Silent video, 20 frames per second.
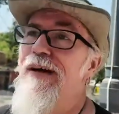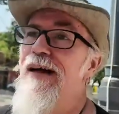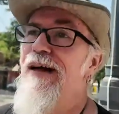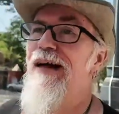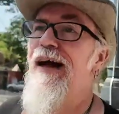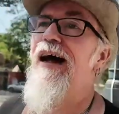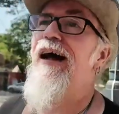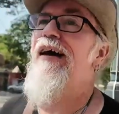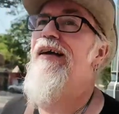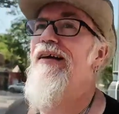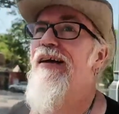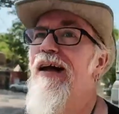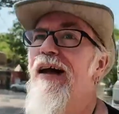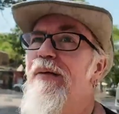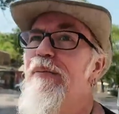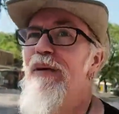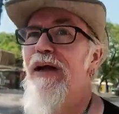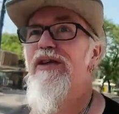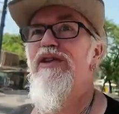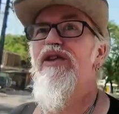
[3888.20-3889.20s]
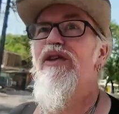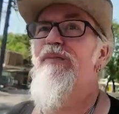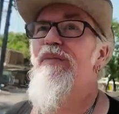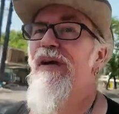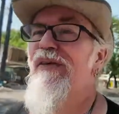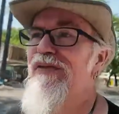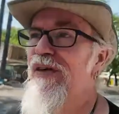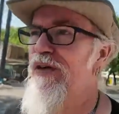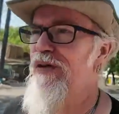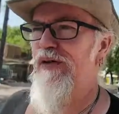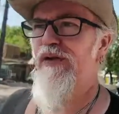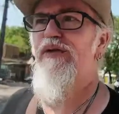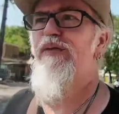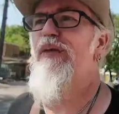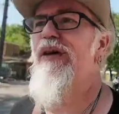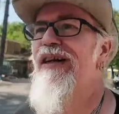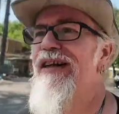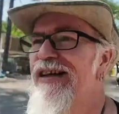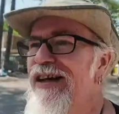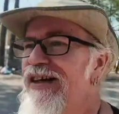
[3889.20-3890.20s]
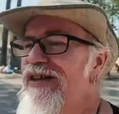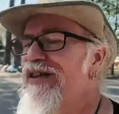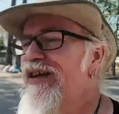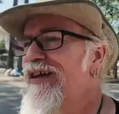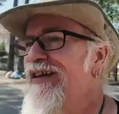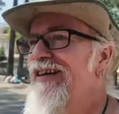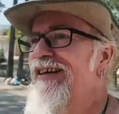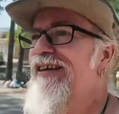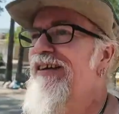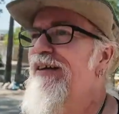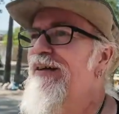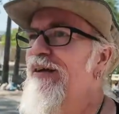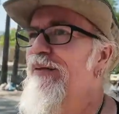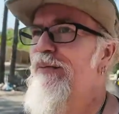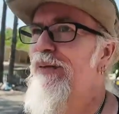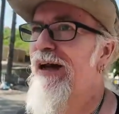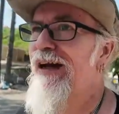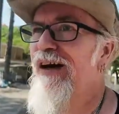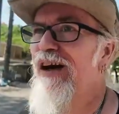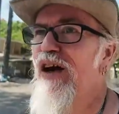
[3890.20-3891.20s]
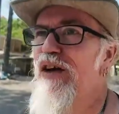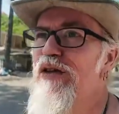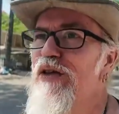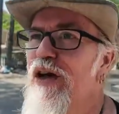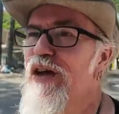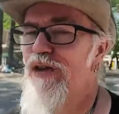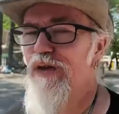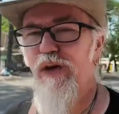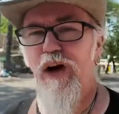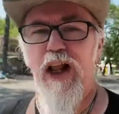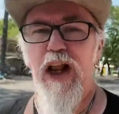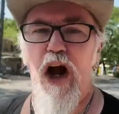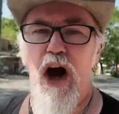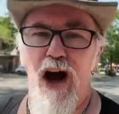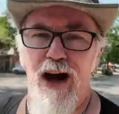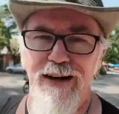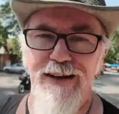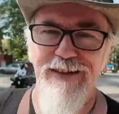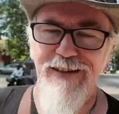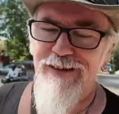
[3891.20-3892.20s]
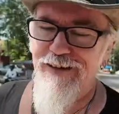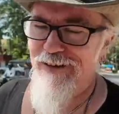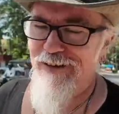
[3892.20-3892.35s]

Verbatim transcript: I, I, mentioned my phone's pretty decent, but it also gets really hot.